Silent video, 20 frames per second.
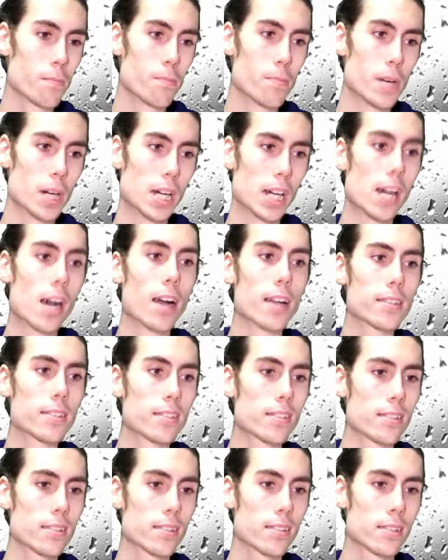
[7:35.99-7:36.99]

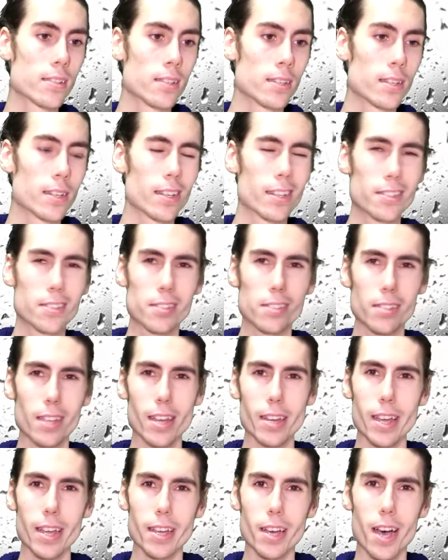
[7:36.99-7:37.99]
but
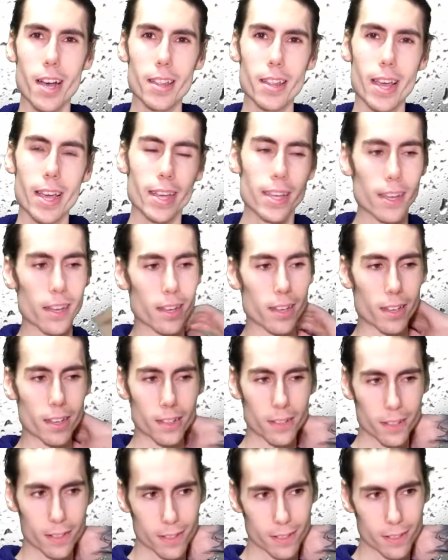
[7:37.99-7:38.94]
instead I got like an